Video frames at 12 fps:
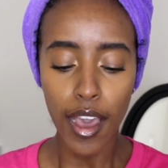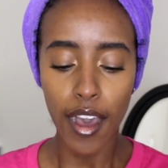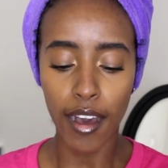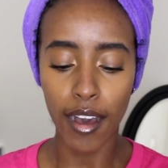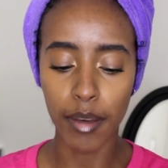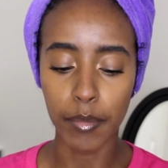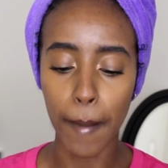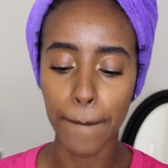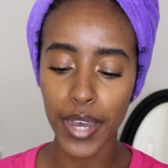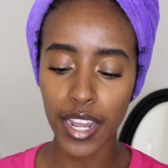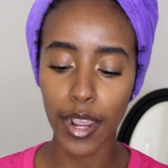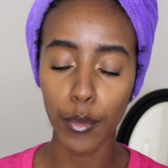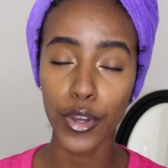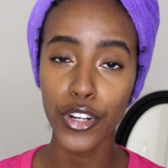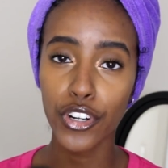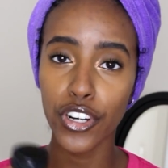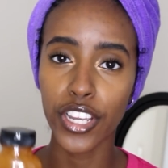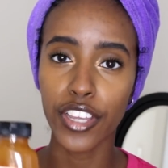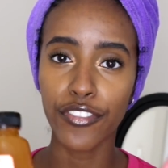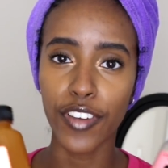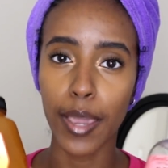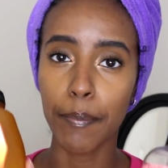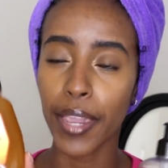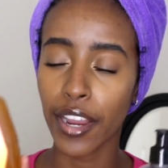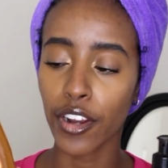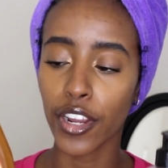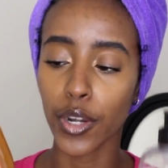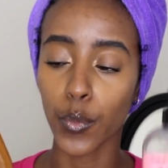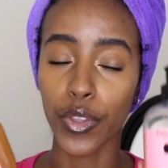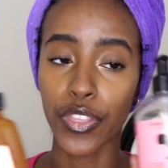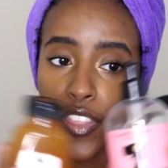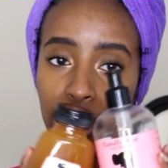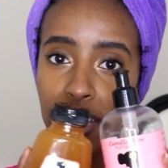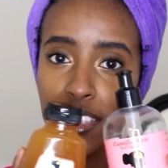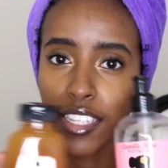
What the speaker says: But I wonder if I pair it with this,